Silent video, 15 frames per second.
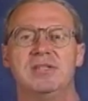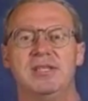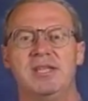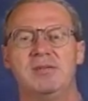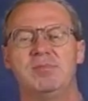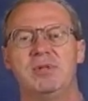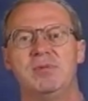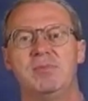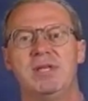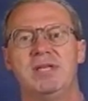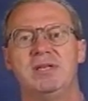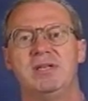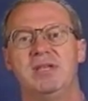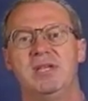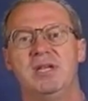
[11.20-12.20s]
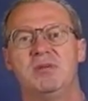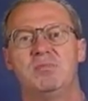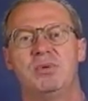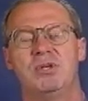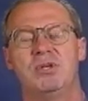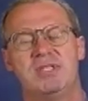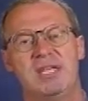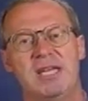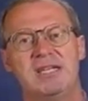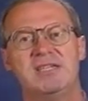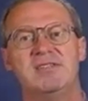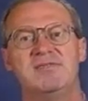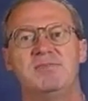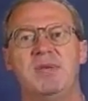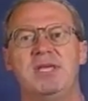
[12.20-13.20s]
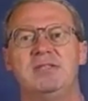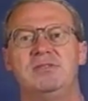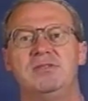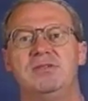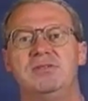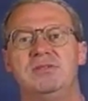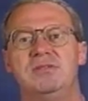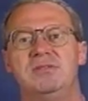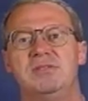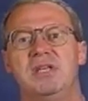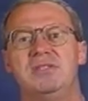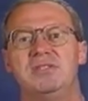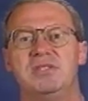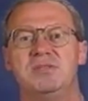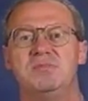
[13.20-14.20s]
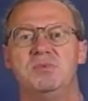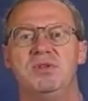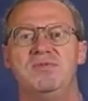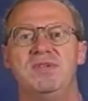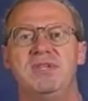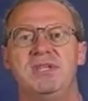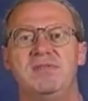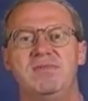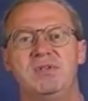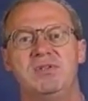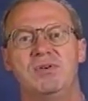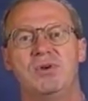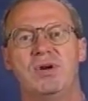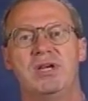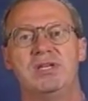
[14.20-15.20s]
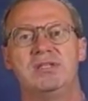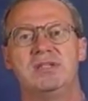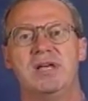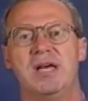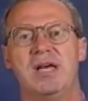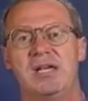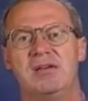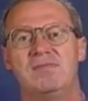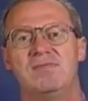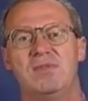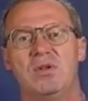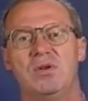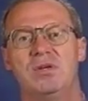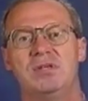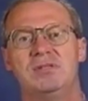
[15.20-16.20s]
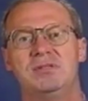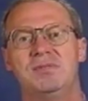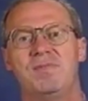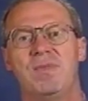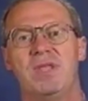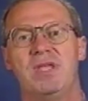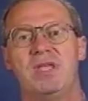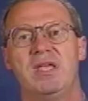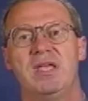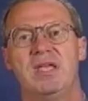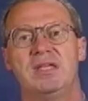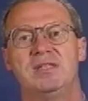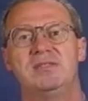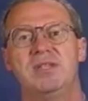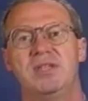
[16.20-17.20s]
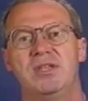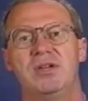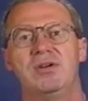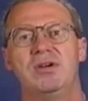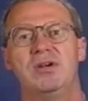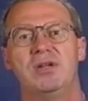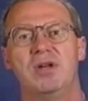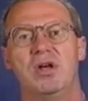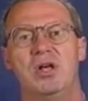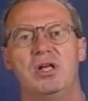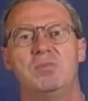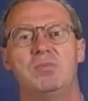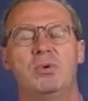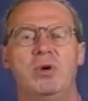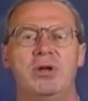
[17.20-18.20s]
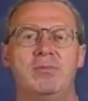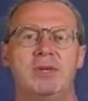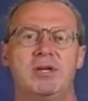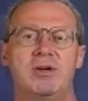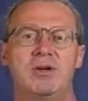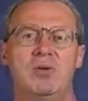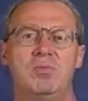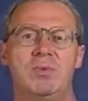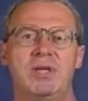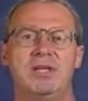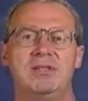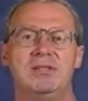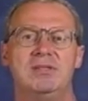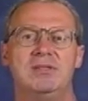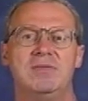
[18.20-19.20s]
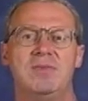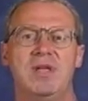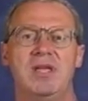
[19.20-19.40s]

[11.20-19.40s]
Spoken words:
to implement protective measures such as moving inventory to higher floors and securing all perimeter openings,